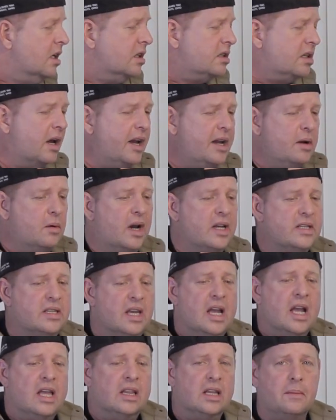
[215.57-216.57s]
So
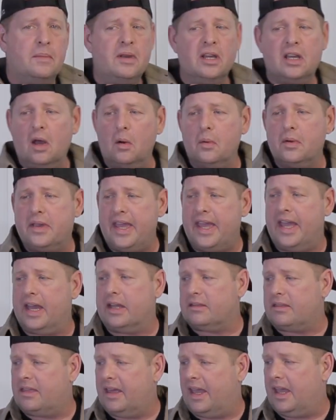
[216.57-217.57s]
anyways, let me go
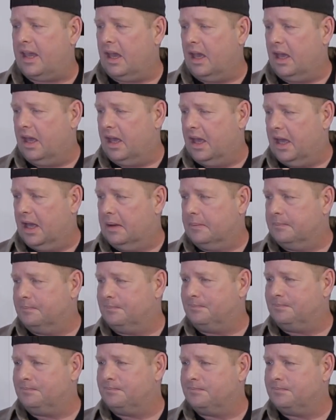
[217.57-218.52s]
get the,